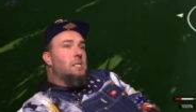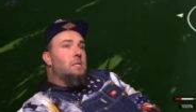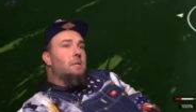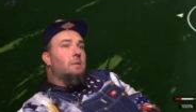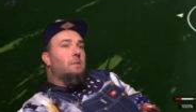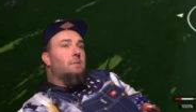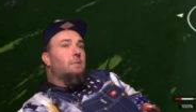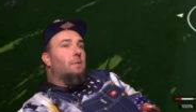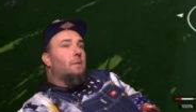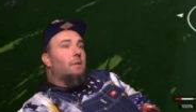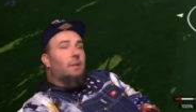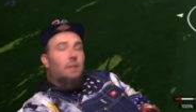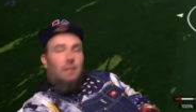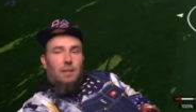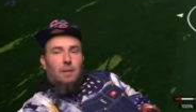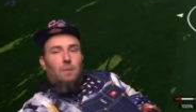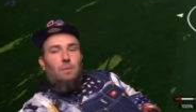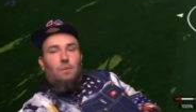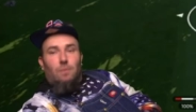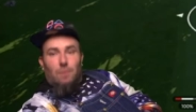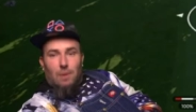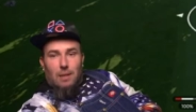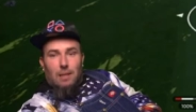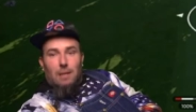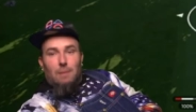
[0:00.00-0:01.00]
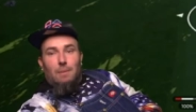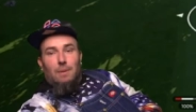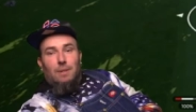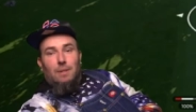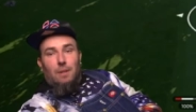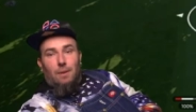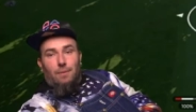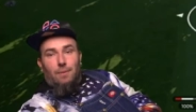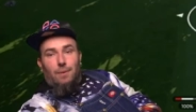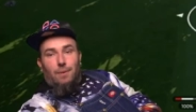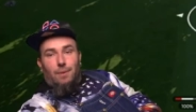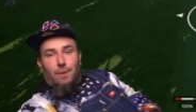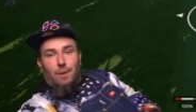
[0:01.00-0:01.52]
Alright. See, I get
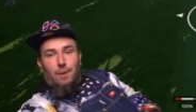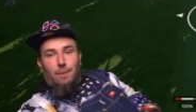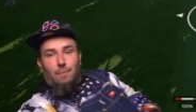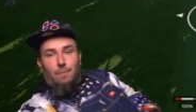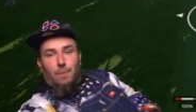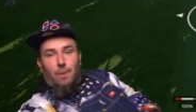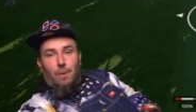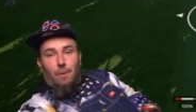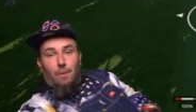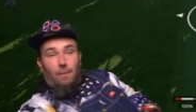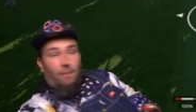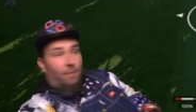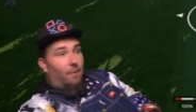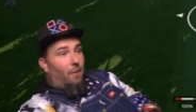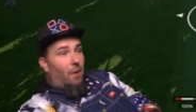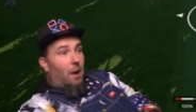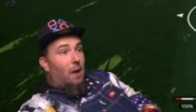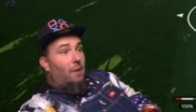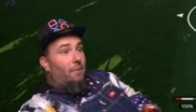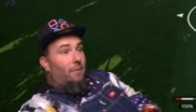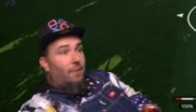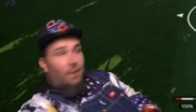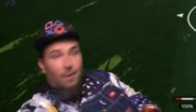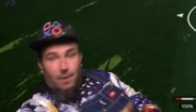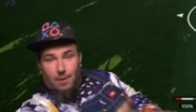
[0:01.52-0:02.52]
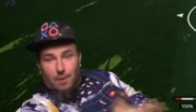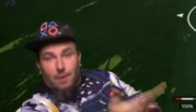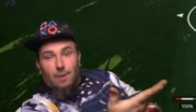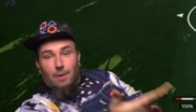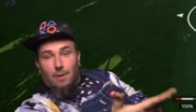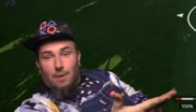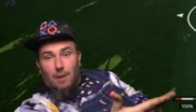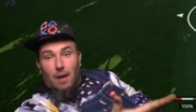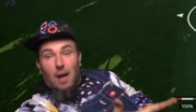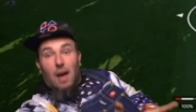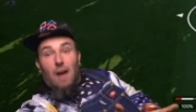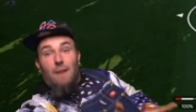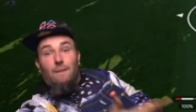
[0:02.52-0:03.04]
myself in the dumb rough. rough here,
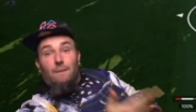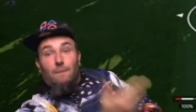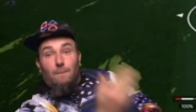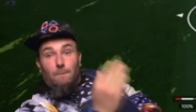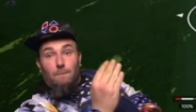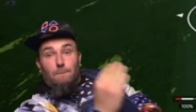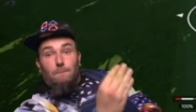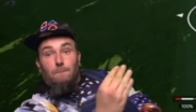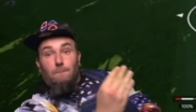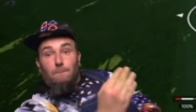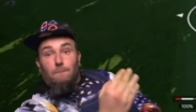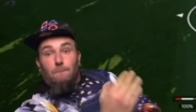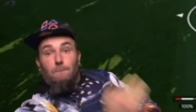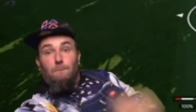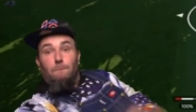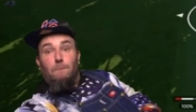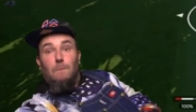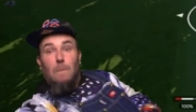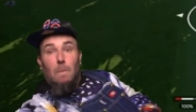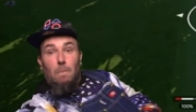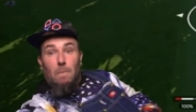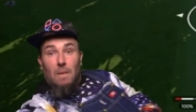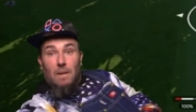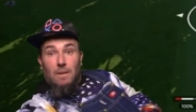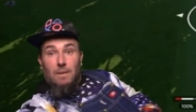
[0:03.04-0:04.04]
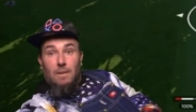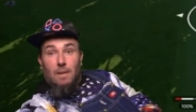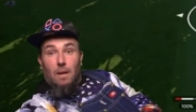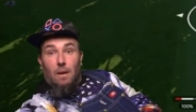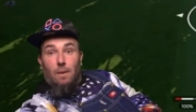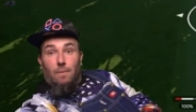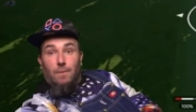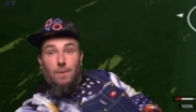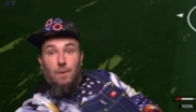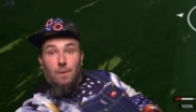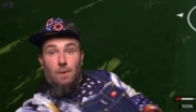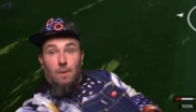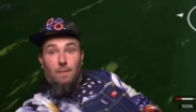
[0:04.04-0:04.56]
guys. I can't even
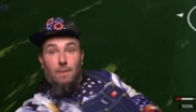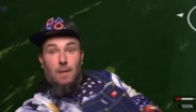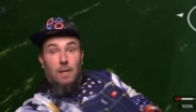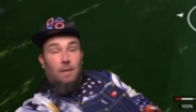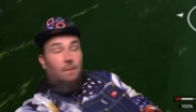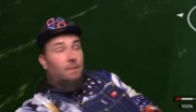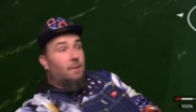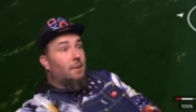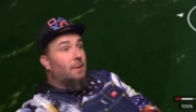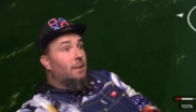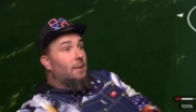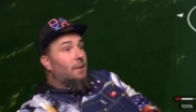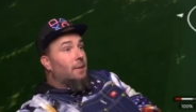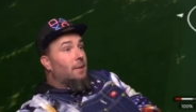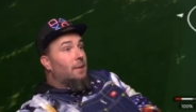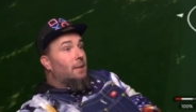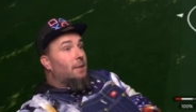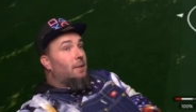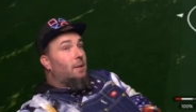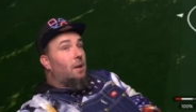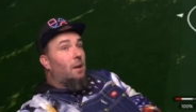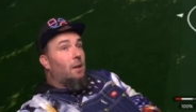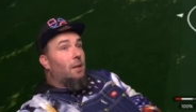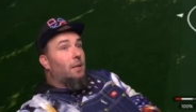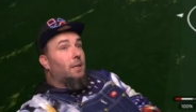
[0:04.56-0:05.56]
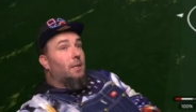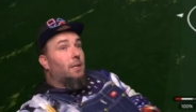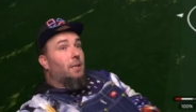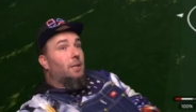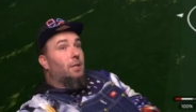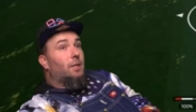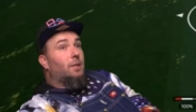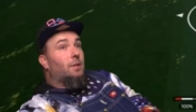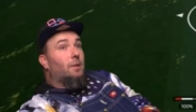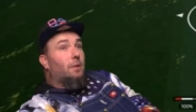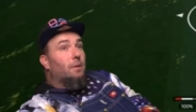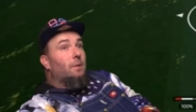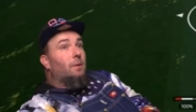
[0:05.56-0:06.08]
myself, you know what I mean? Totally just
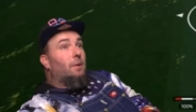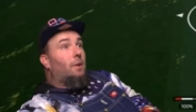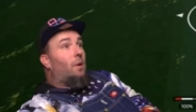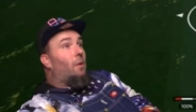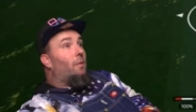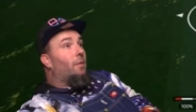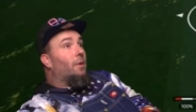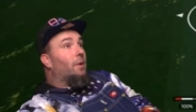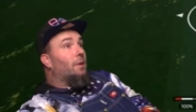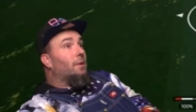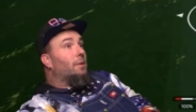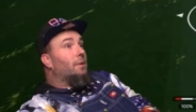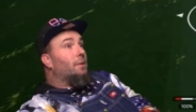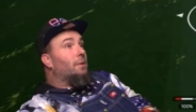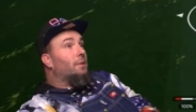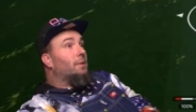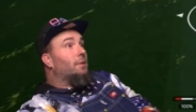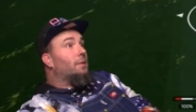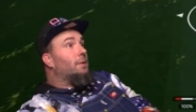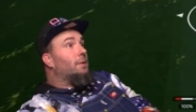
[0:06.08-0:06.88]
screw it over. Out.